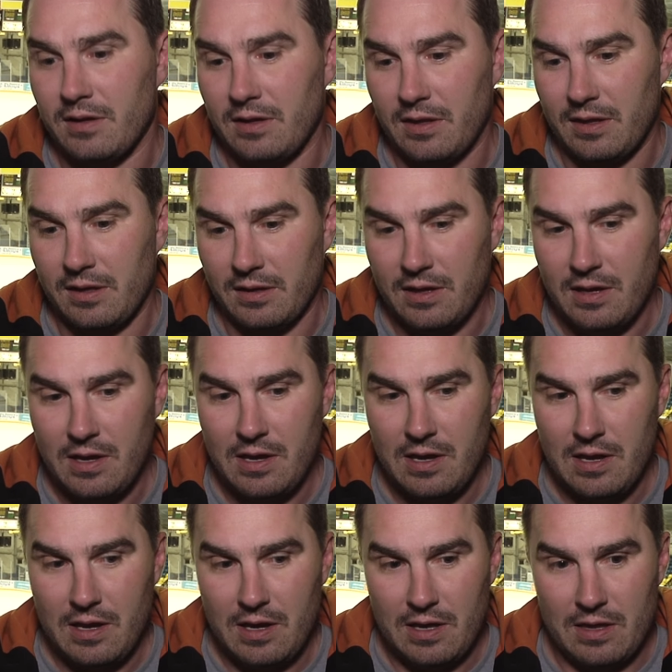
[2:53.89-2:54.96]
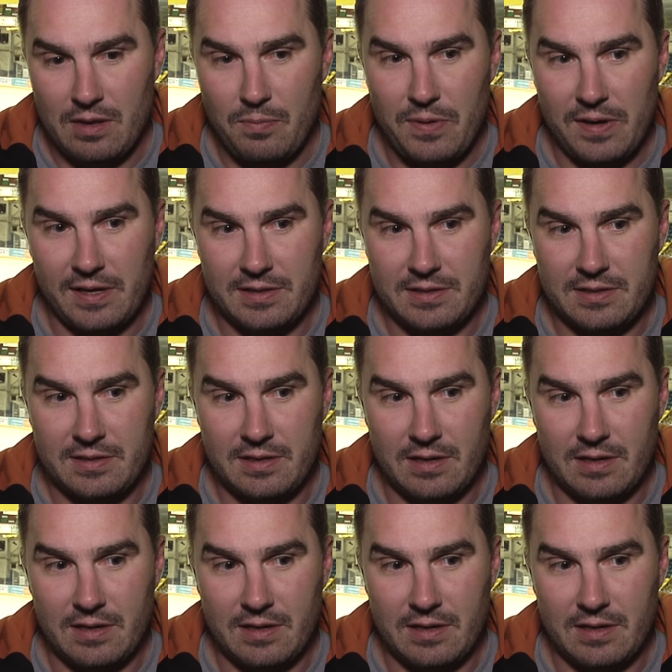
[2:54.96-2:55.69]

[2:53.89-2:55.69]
And I think the biggest,